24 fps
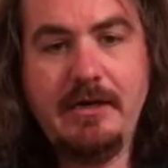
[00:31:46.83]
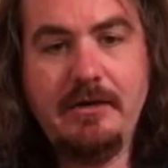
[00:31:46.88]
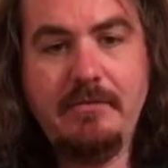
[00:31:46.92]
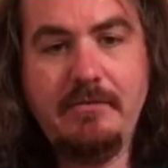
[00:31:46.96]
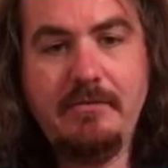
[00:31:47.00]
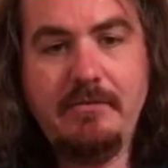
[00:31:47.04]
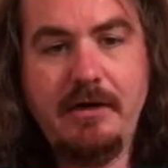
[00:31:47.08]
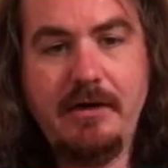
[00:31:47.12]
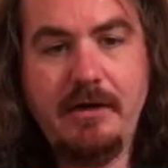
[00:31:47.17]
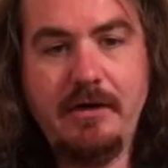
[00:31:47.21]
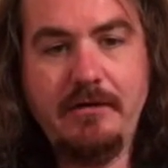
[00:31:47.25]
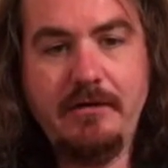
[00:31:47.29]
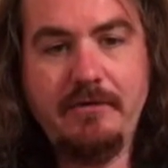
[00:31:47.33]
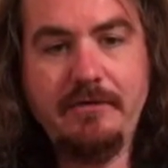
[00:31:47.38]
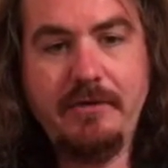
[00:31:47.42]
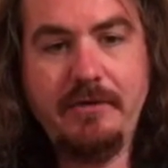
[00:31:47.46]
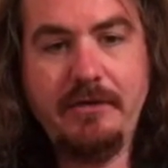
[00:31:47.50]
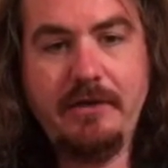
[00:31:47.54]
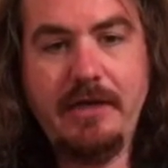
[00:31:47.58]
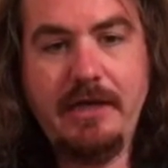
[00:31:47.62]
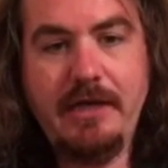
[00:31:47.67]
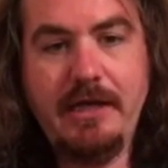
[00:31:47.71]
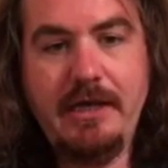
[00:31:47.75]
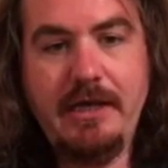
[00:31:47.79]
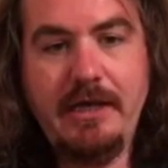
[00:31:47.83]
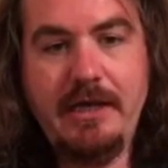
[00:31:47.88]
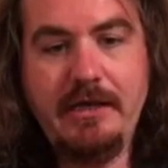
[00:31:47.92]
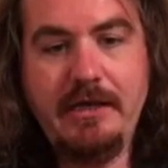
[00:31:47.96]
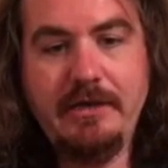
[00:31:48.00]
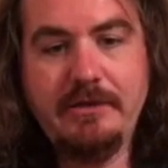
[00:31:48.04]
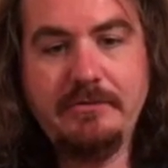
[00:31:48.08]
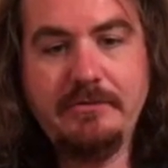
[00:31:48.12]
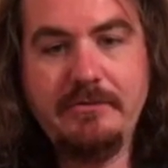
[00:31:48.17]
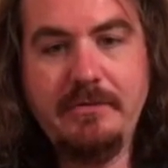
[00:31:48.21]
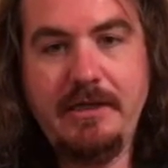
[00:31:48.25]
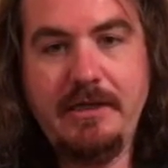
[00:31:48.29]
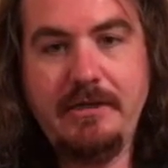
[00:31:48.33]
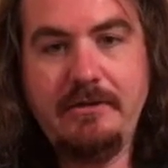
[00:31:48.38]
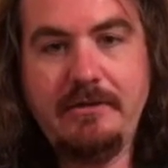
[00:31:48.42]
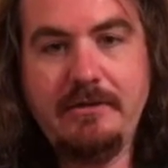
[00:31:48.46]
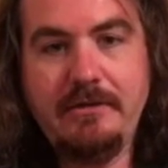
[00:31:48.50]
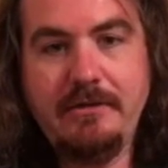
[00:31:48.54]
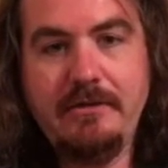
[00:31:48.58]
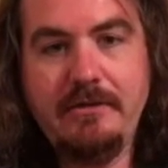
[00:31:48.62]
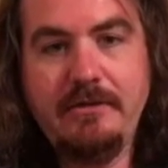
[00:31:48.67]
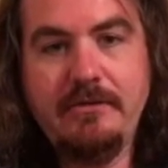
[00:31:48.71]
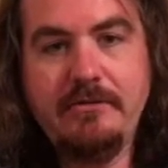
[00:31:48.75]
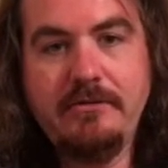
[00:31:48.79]
Marvel Age. Meet
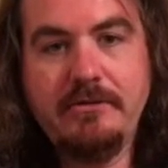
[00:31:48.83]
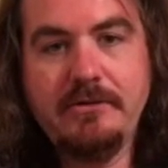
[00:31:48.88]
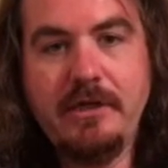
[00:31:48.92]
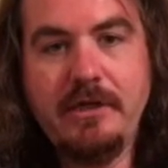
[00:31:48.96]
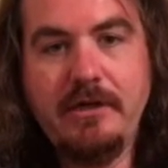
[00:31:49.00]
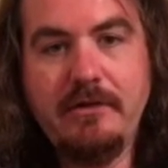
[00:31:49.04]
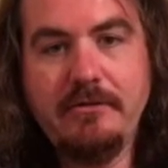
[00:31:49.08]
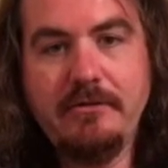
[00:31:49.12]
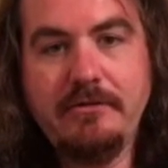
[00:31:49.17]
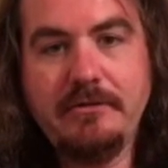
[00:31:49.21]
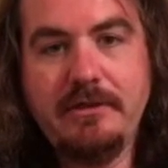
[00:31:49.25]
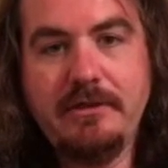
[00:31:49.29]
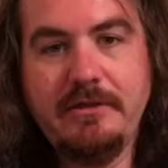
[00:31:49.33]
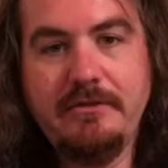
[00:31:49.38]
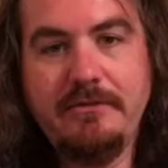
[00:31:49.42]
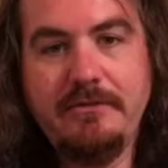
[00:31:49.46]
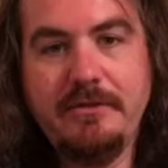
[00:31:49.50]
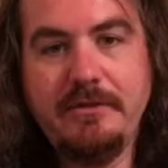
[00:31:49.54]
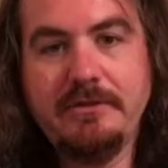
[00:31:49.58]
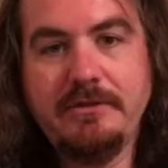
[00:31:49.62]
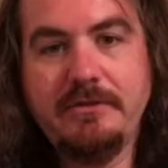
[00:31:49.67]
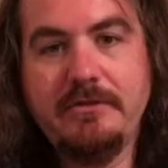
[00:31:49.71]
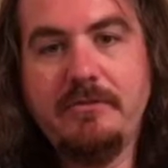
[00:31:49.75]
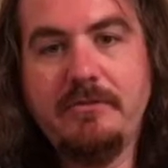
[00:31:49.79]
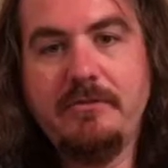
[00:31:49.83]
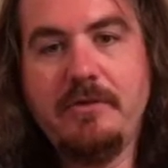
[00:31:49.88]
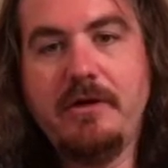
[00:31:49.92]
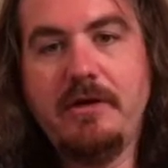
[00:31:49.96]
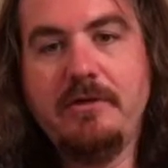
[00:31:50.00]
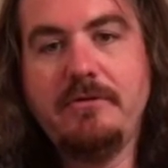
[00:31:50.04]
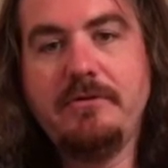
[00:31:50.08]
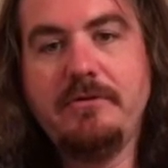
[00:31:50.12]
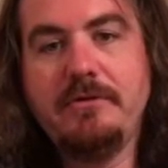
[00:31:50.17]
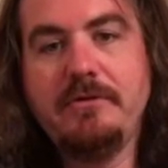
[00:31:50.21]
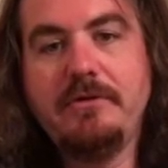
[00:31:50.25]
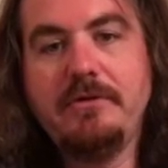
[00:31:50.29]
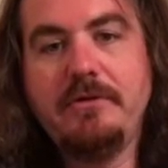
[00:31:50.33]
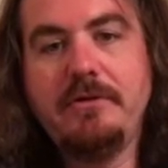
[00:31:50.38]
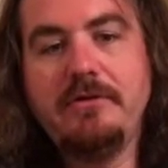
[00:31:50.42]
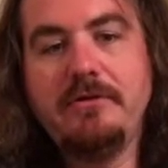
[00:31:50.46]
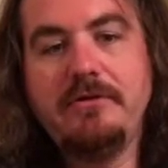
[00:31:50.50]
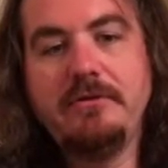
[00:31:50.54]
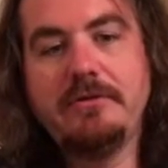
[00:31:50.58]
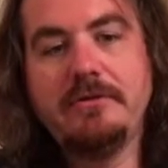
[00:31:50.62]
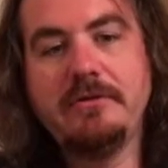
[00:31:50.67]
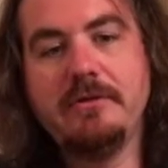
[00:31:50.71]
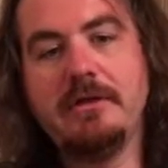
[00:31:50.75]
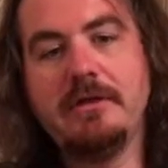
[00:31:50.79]
the New Joes, the official Marvel
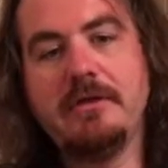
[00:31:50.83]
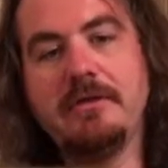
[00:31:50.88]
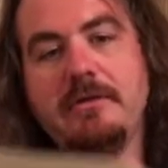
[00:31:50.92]
News